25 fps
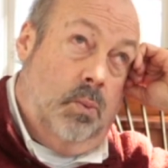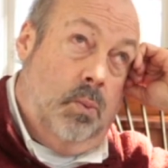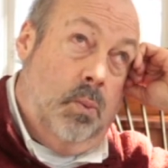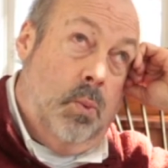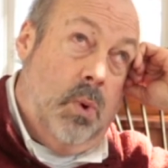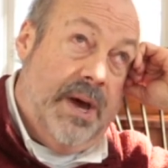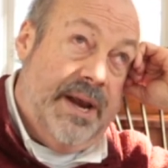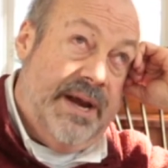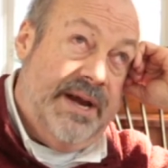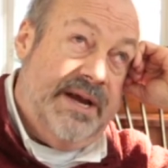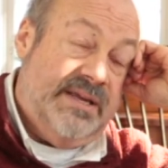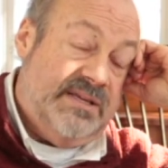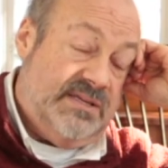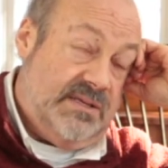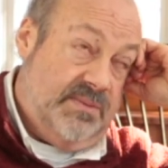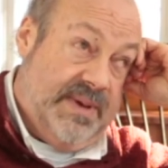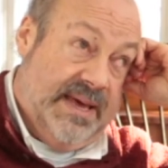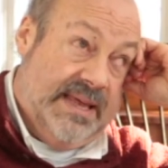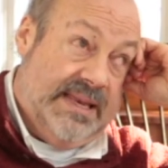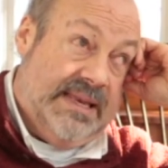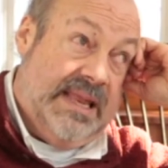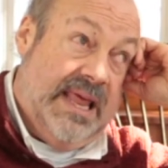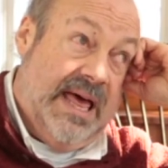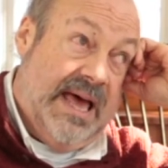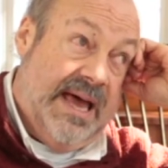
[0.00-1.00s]
what it is
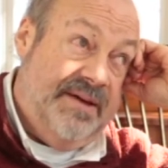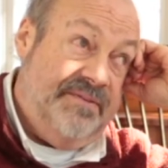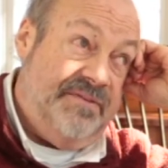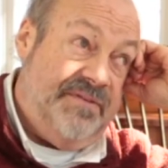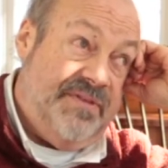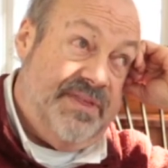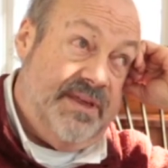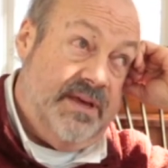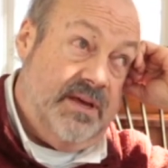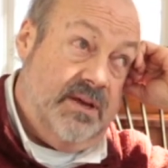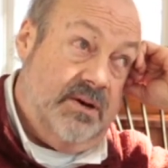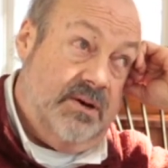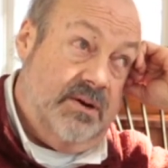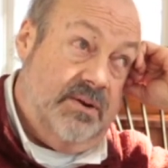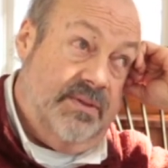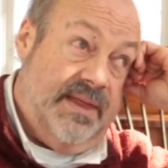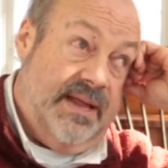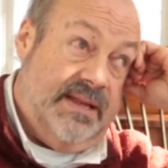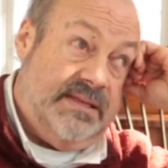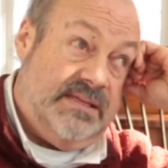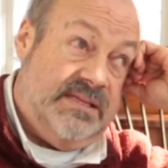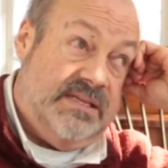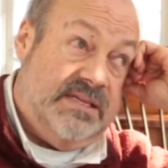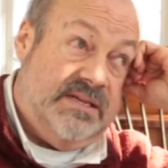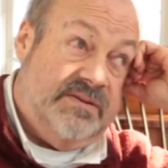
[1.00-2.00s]
about live theater
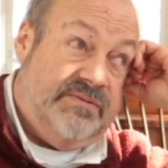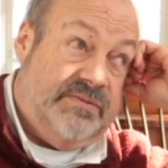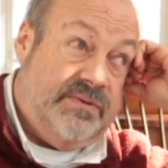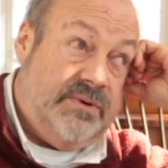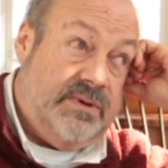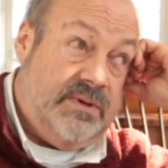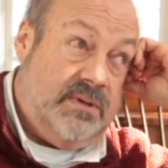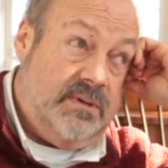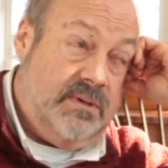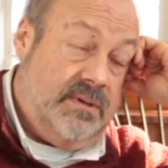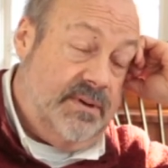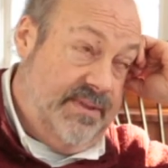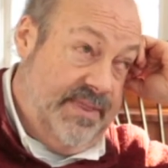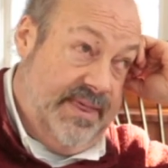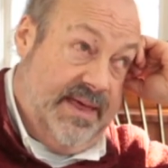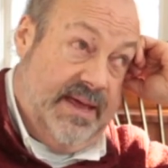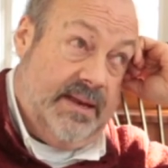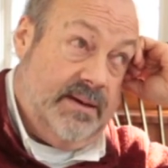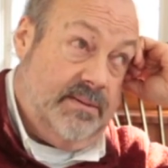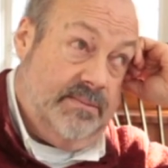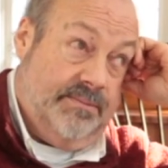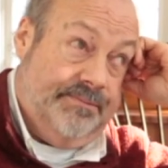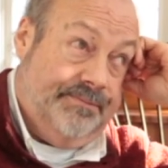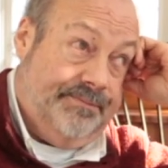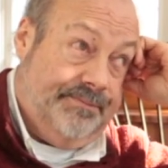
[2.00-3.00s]
that's different
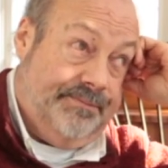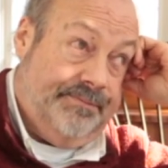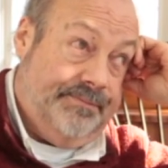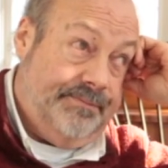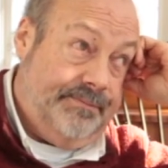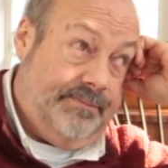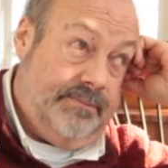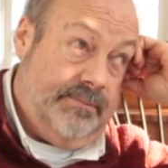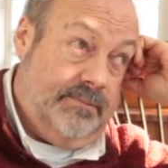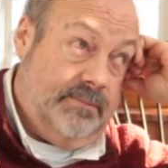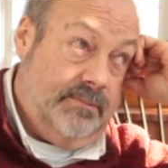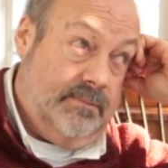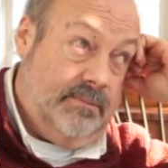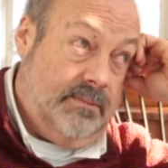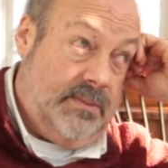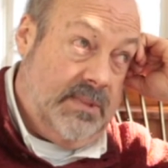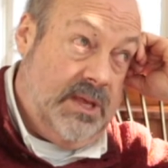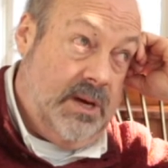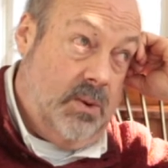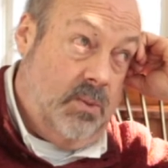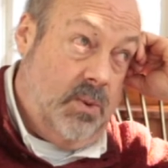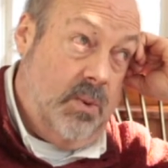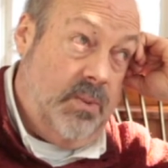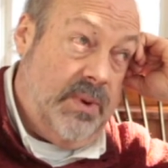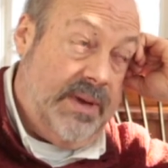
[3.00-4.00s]
than
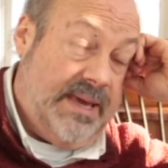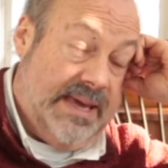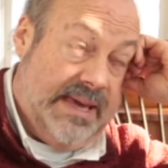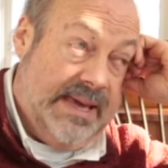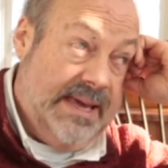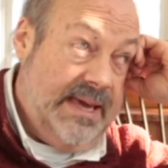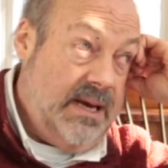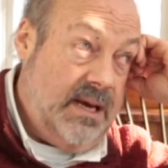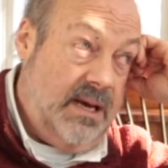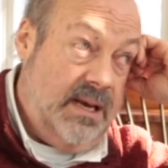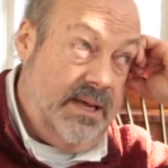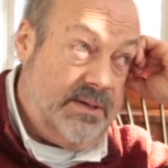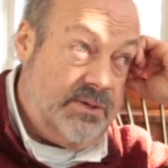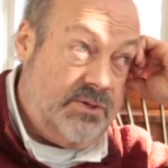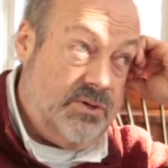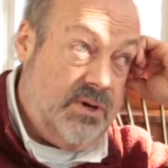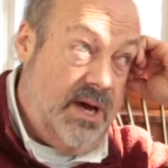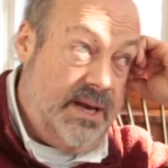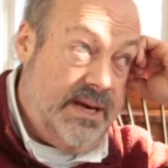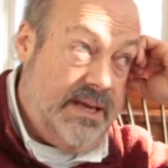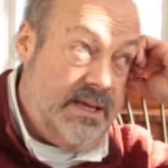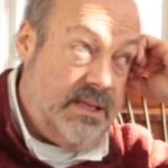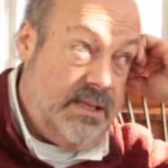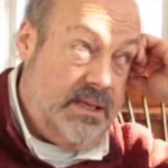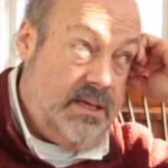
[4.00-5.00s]
what we can get
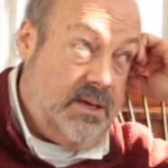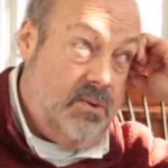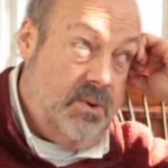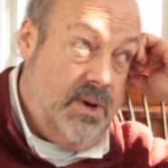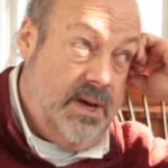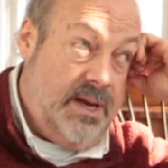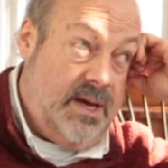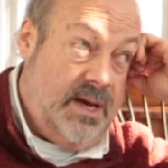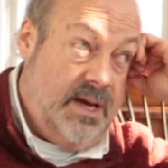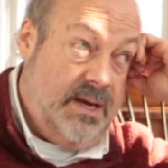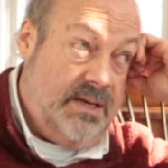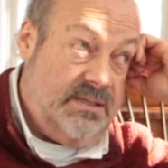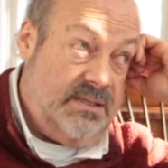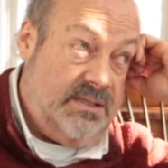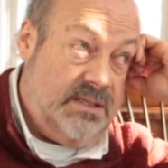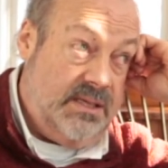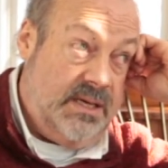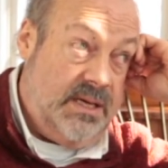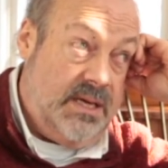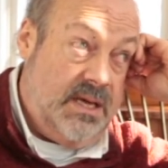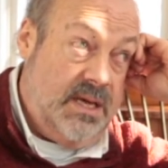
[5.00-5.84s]
electronically, quite honestly.